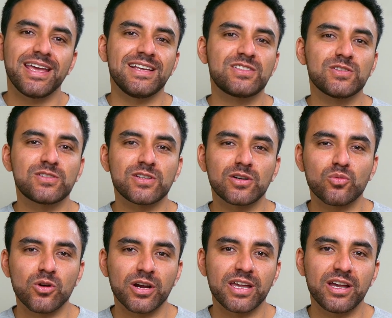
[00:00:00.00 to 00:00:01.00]
is to start
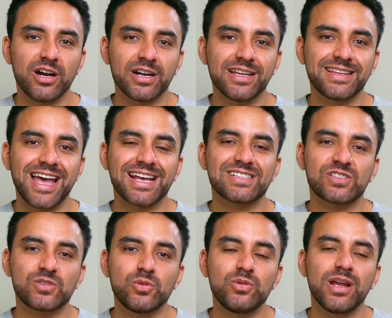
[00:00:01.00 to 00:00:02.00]
working on it as
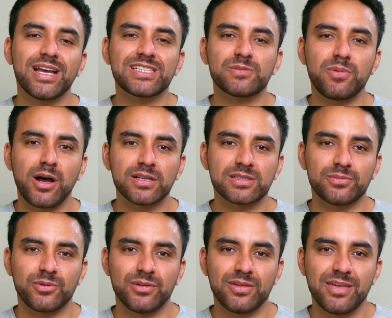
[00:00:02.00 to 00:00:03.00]
soon as possible.